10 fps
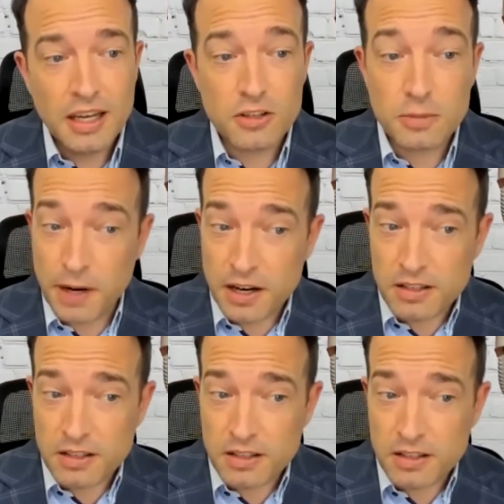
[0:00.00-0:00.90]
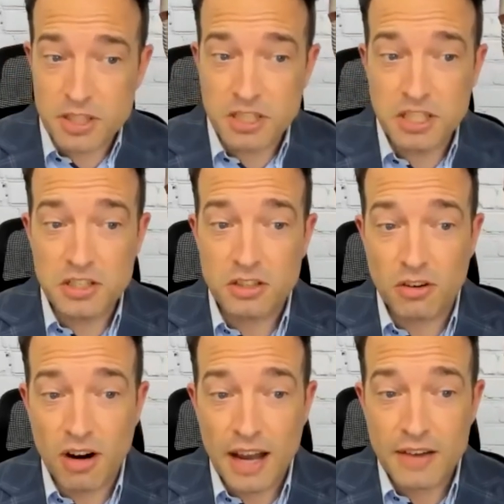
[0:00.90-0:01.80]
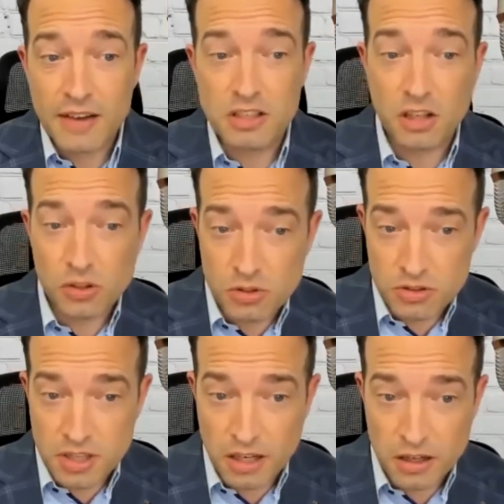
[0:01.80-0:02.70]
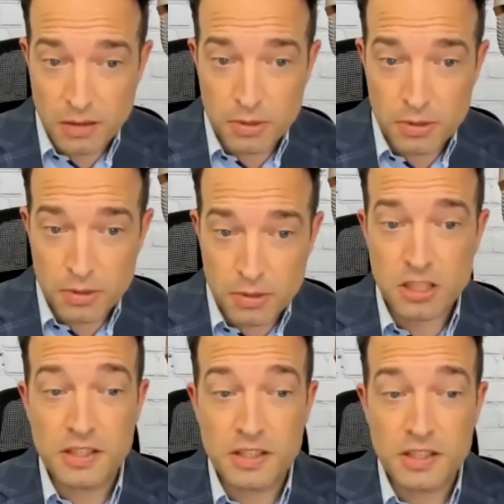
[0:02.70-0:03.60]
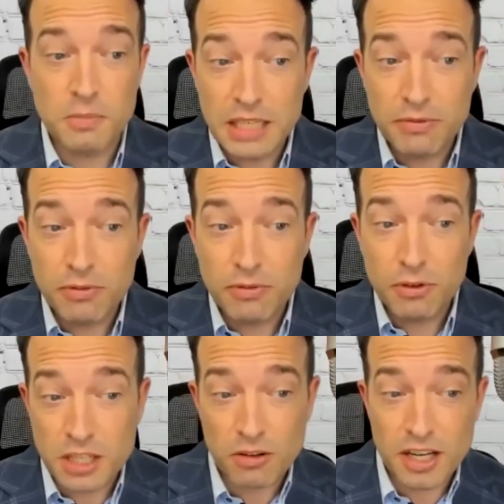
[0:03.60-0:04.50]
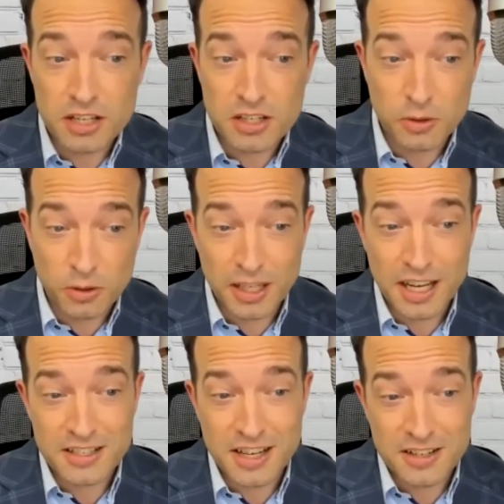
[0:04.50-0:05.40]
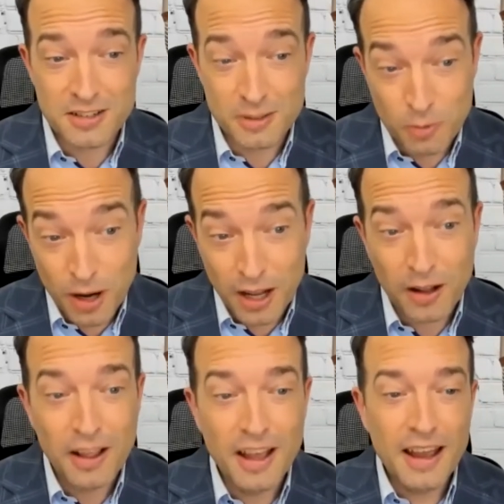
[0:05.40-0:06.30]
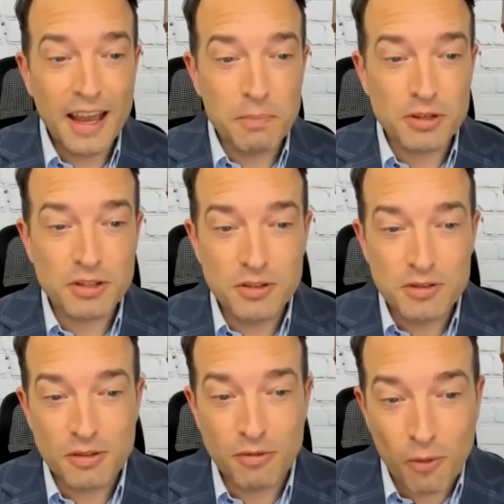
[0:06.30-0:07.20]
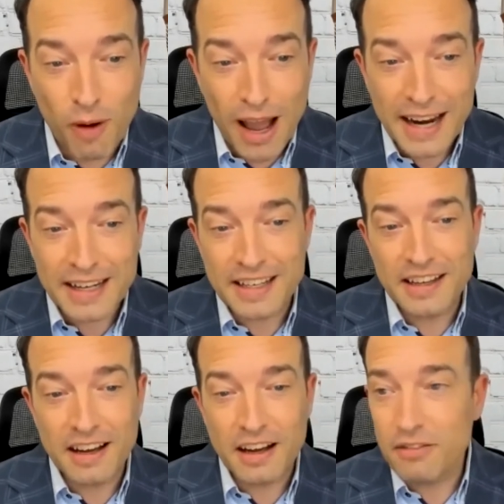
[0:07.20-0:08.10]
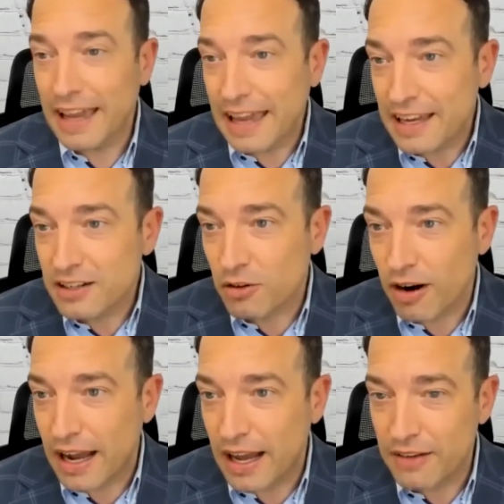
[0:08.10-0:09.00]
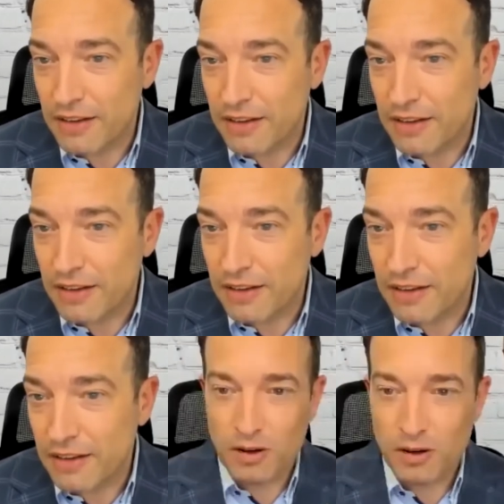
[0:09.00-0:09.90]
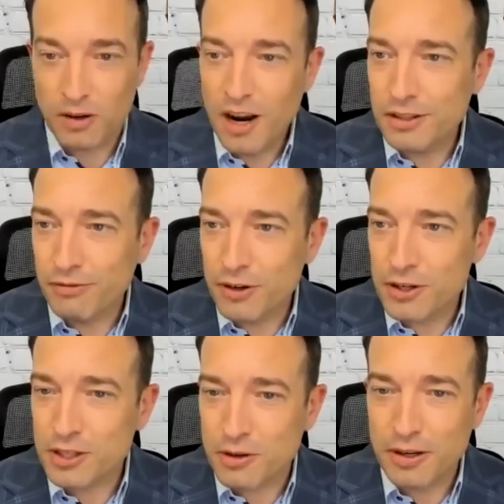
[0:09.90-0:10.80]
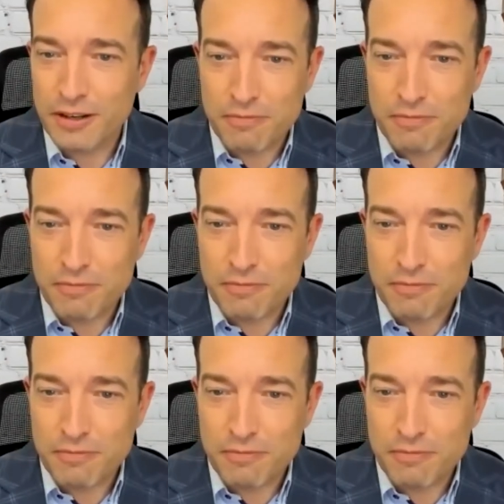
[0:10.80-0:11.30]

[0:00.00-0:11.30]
In her spare time, she teaches crafts at the Cultural Center, participates in medieval recreation organization as well, and pursues a variety of handcrafts. So really diverse creative